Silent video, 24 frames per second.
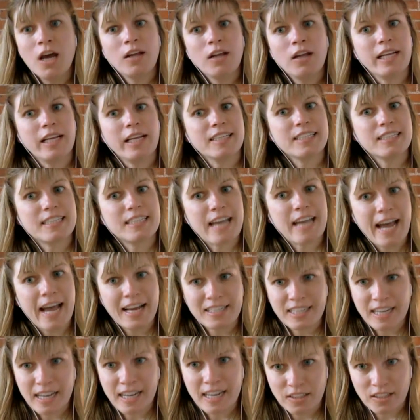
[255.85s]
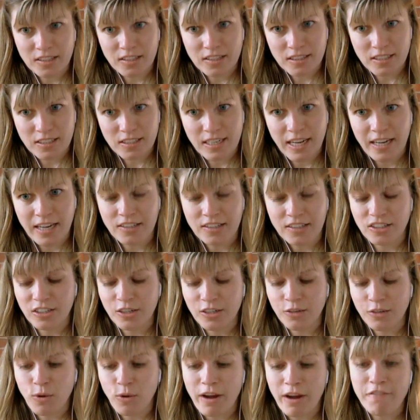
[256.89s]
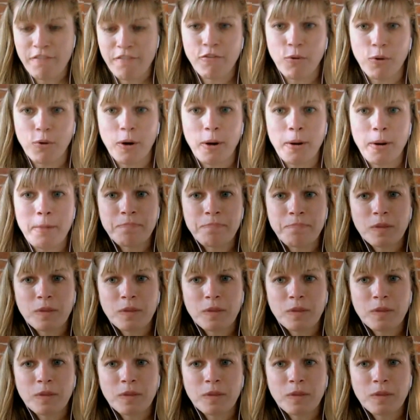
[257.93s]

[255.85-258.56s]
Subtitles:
like Sass has a syntax that you write for.